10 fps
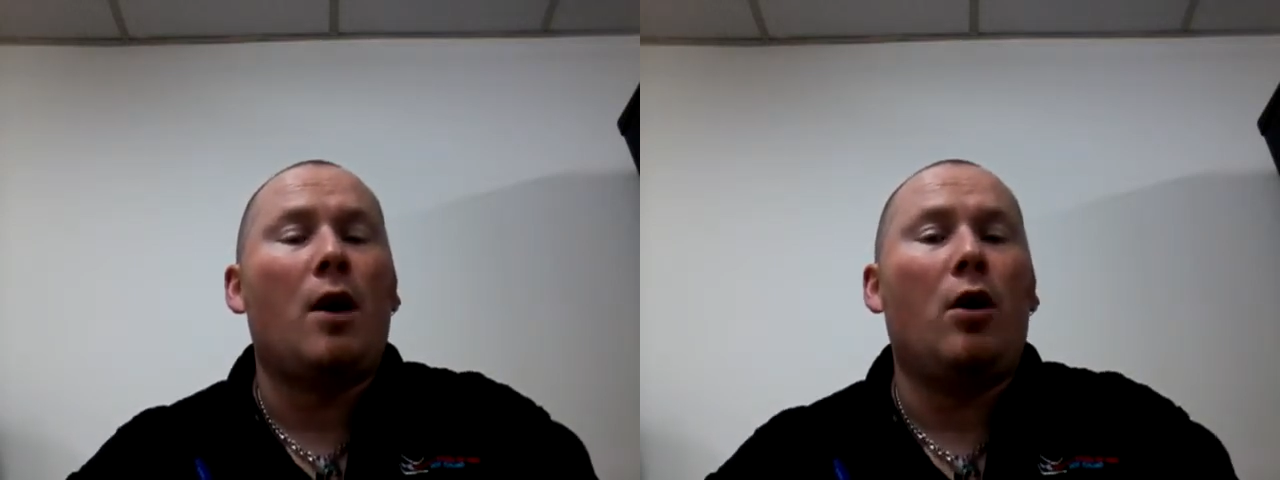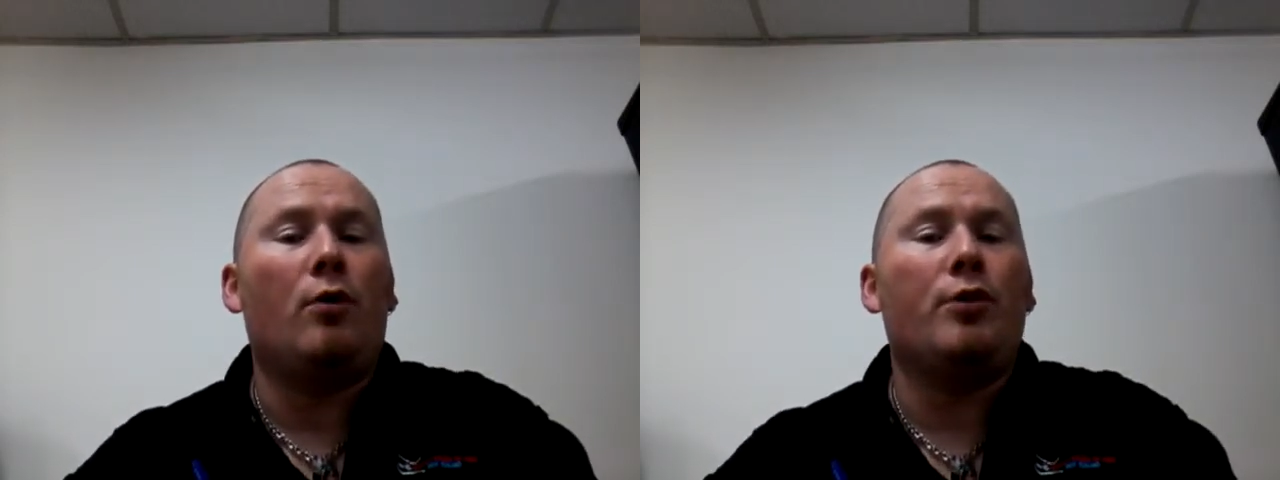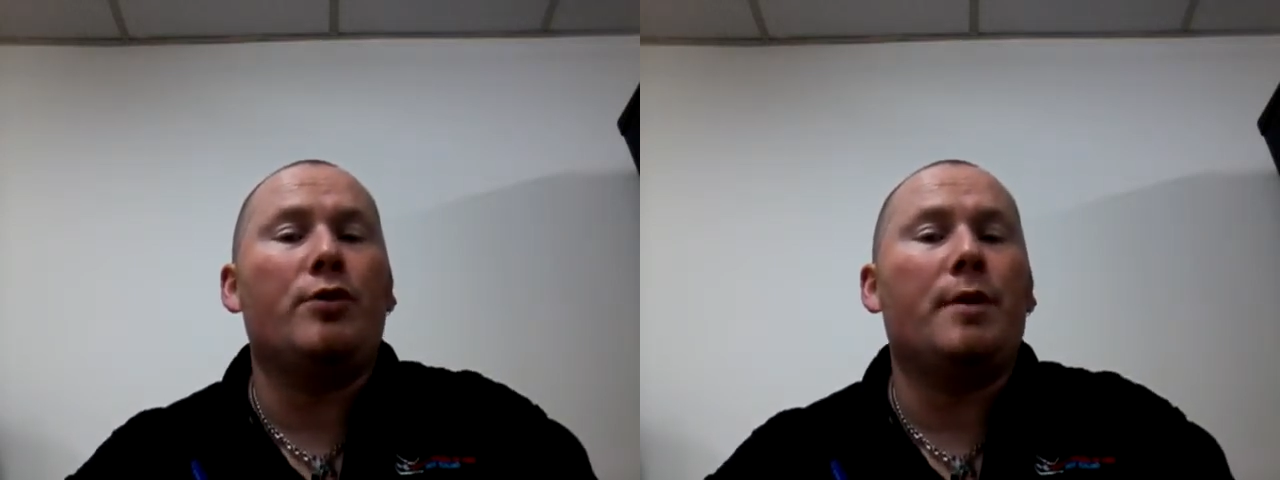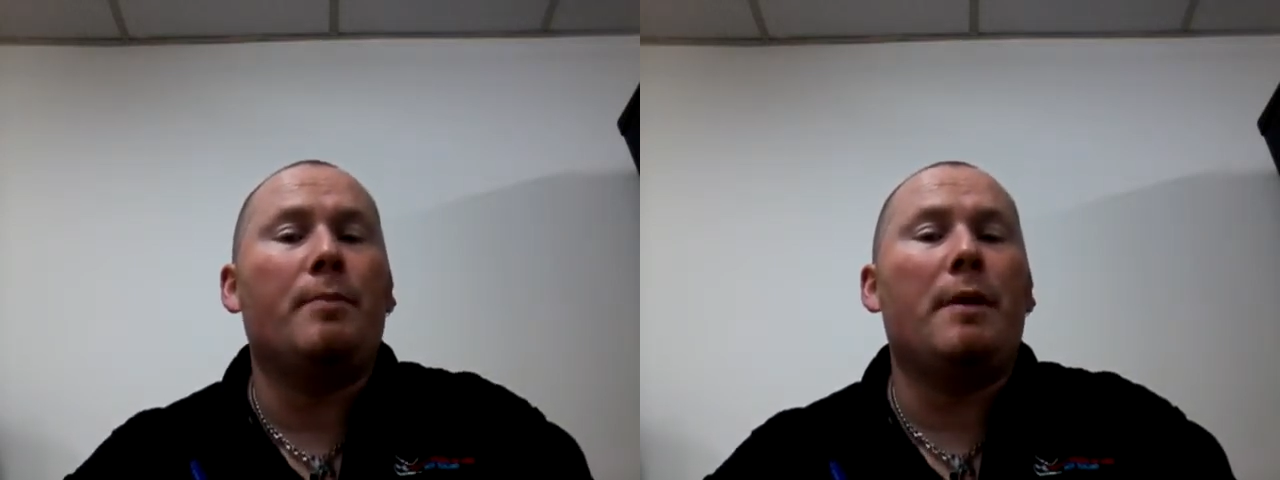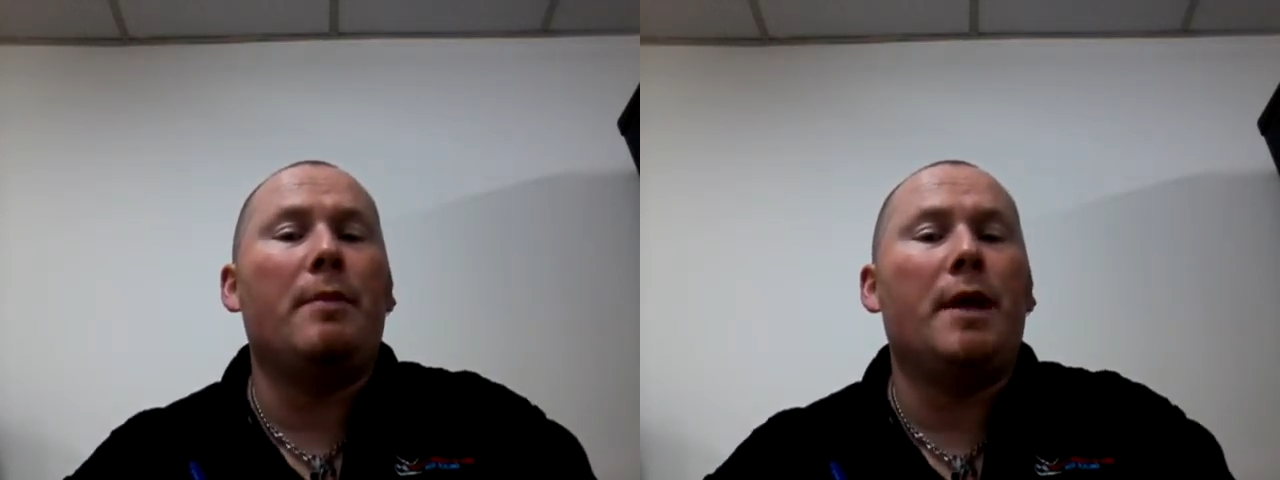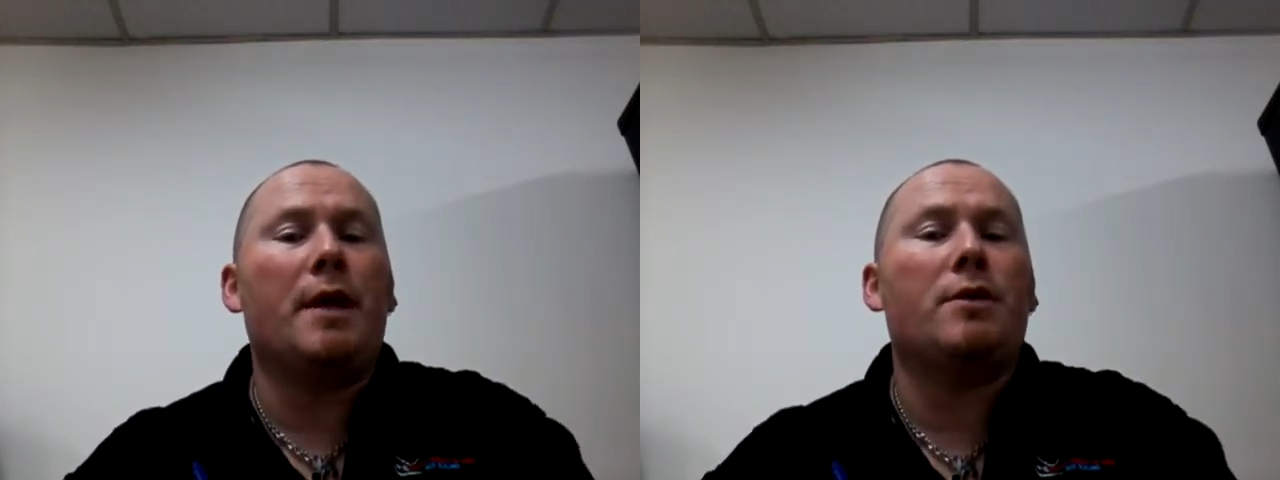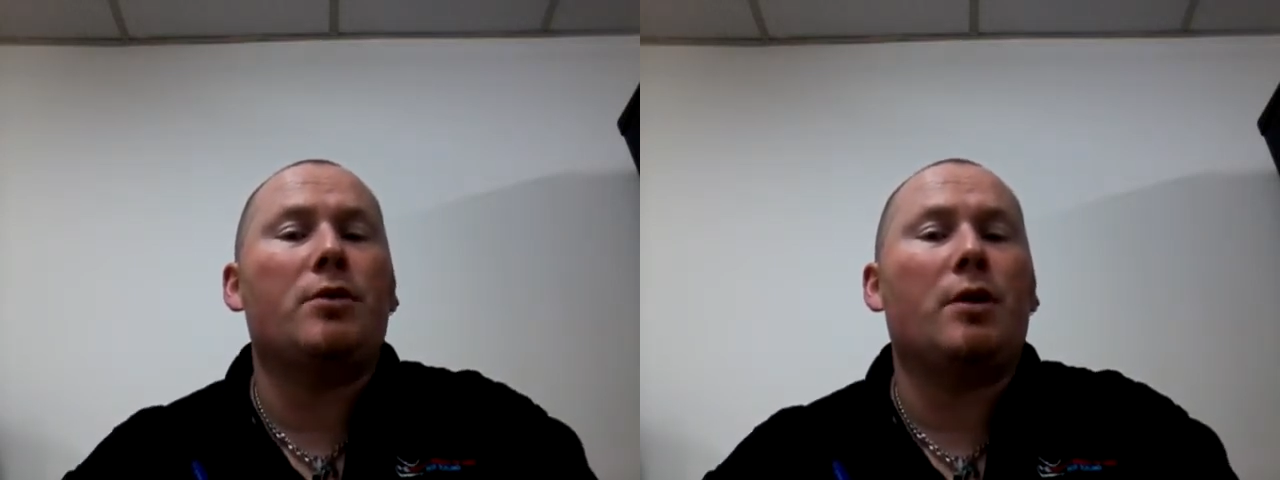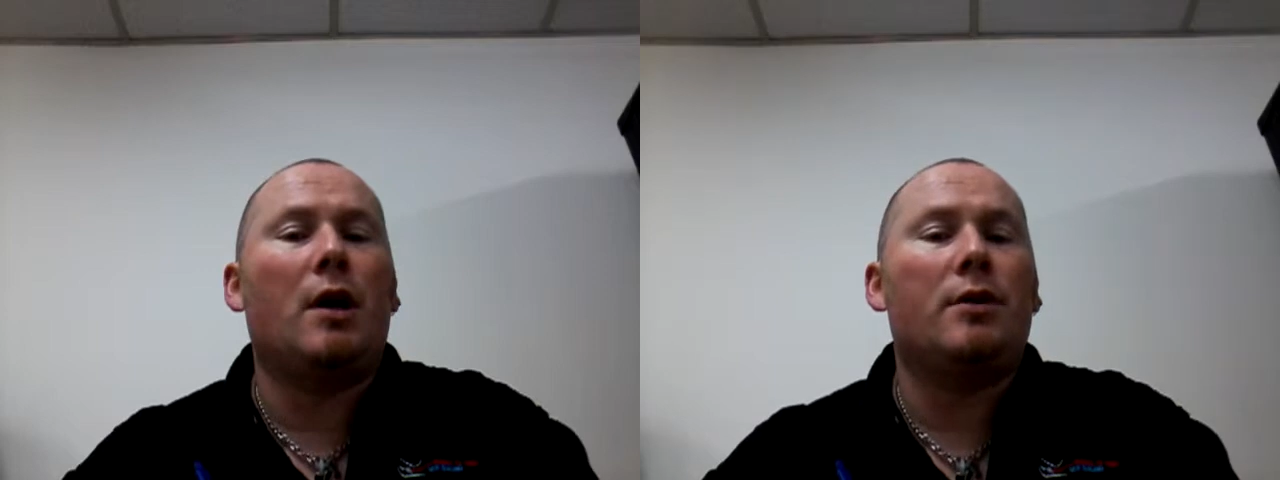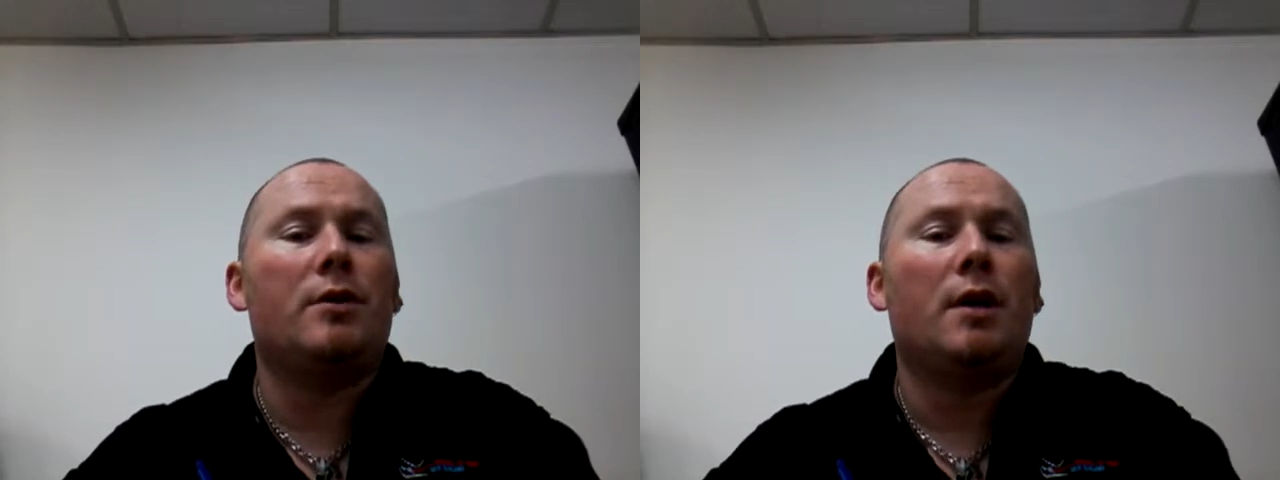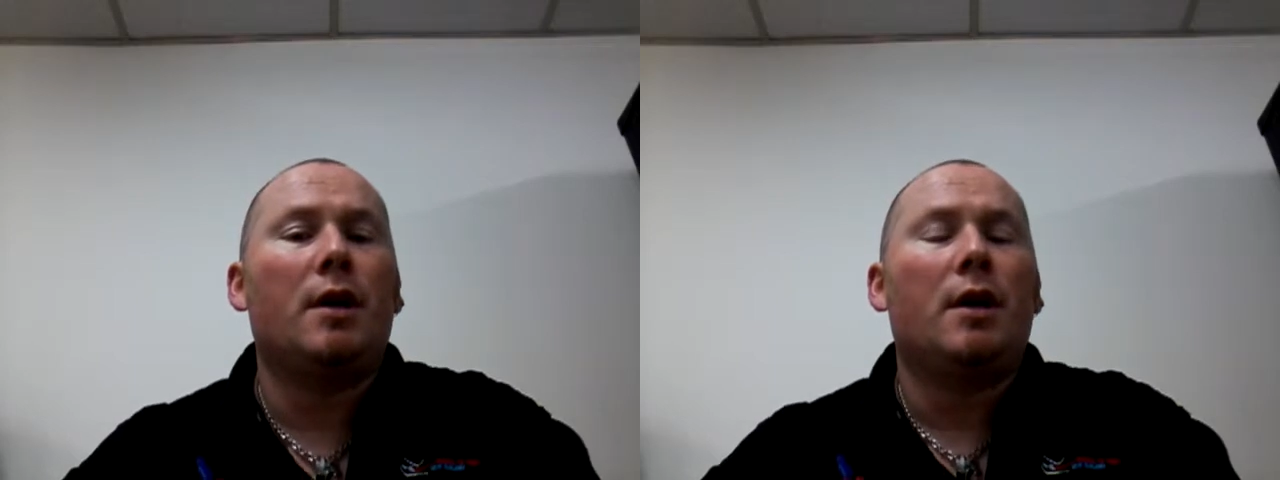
I'll use the meme exercise.